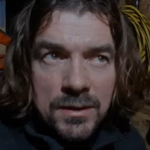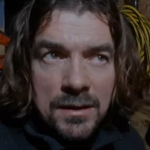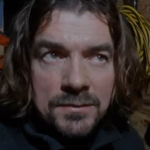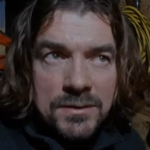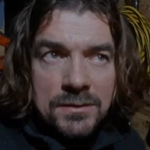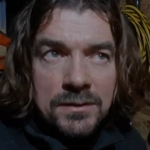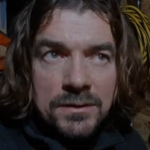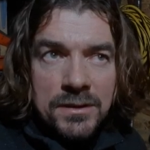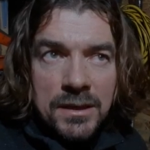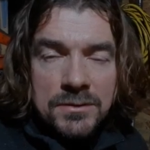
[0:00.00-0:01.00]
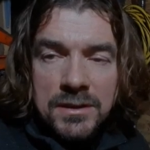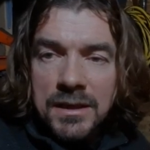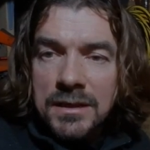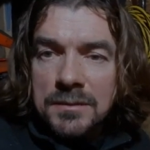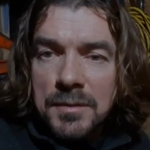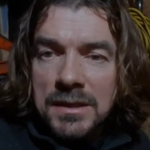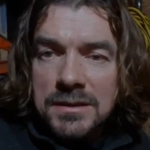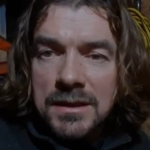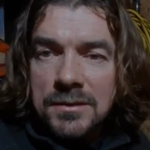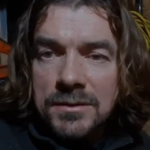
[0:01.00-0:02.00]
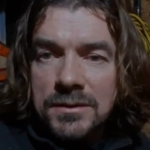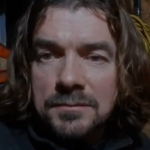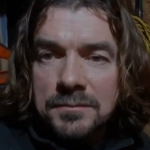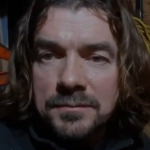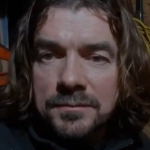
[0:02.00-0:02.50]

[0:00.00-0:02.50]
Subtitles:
have to learn how to get the best out of them,